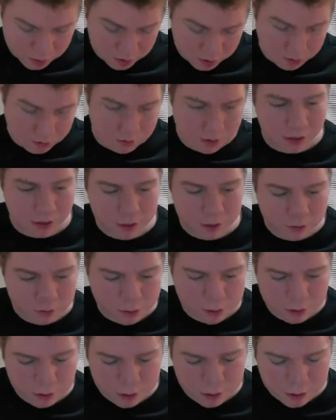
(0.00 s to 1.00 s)
right, so
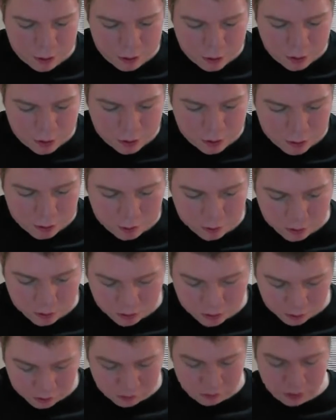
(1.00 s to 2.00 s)
there's
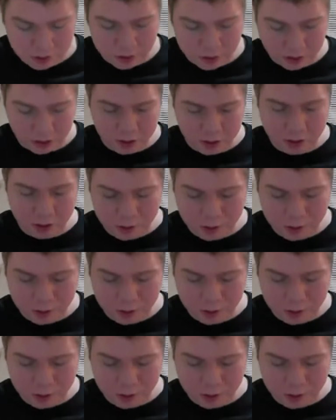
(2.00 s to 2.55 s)
okay.